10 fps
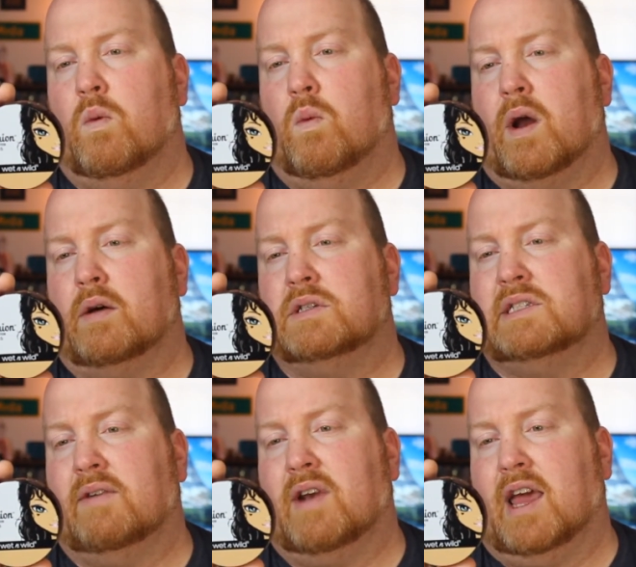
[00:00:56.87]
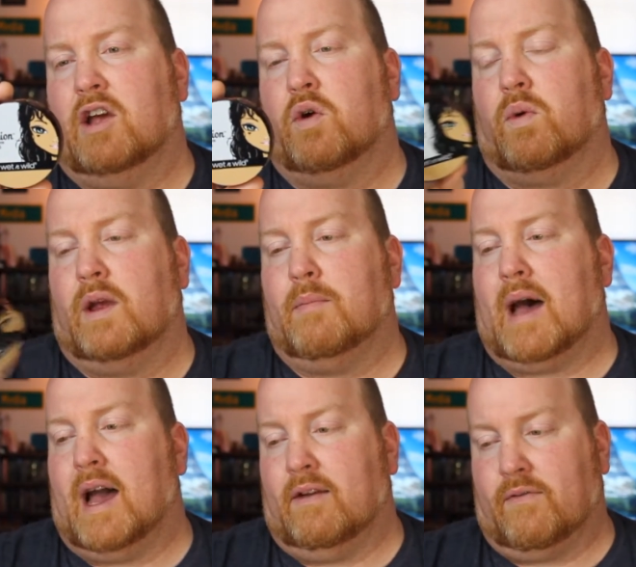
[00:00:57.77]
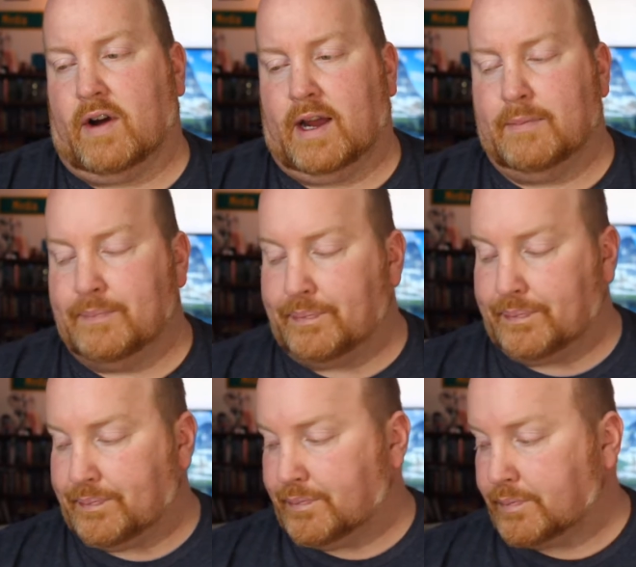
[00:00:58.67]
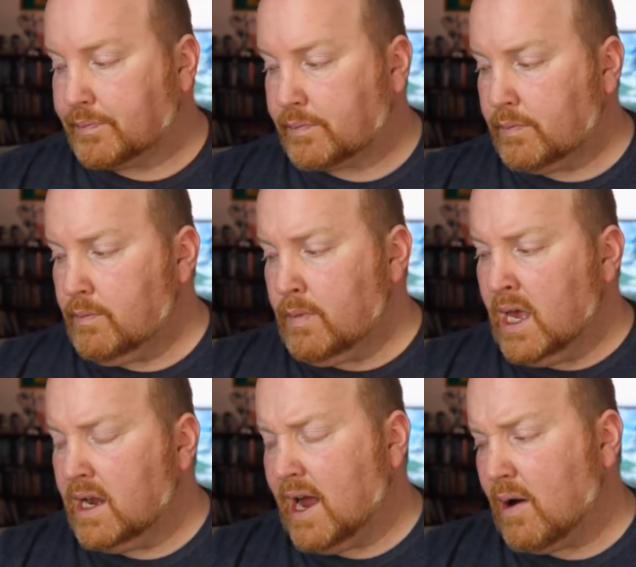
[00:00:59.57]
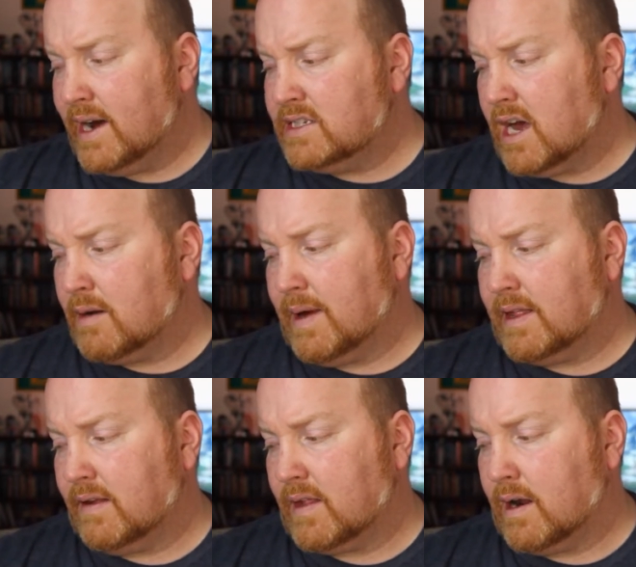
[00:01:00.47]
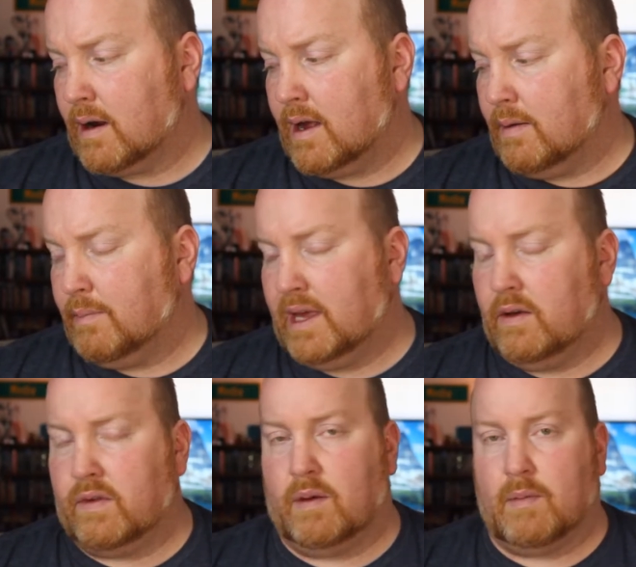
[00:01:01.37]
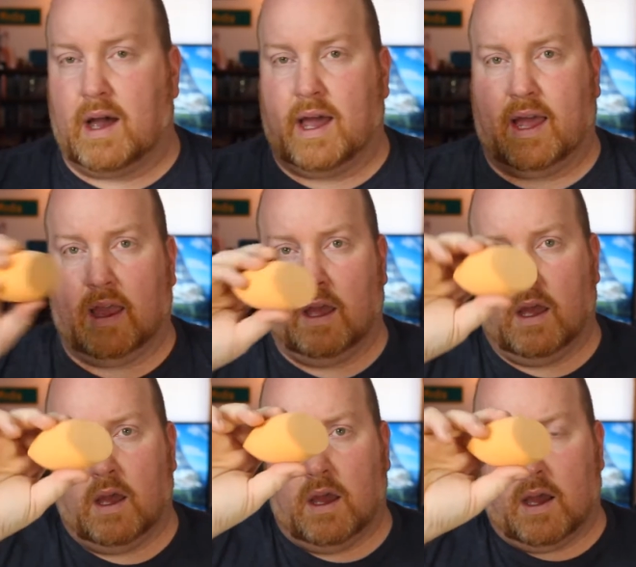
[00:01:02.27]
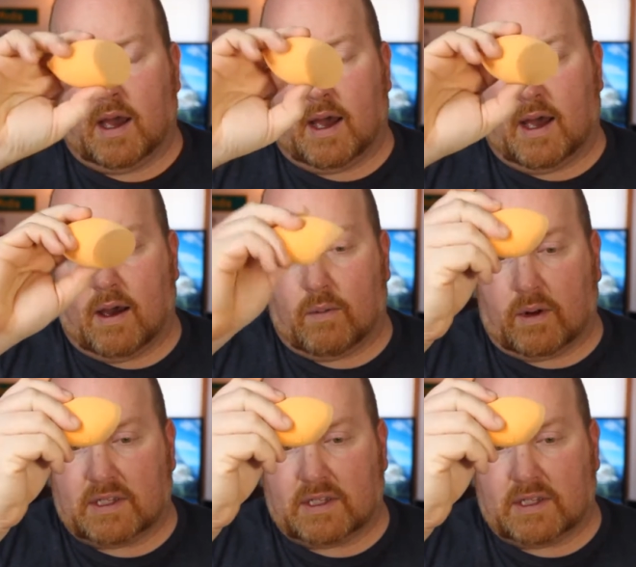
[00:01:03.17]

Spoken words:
107A Cream Ivory. Now, I talked about this, and I'm going to be using my Real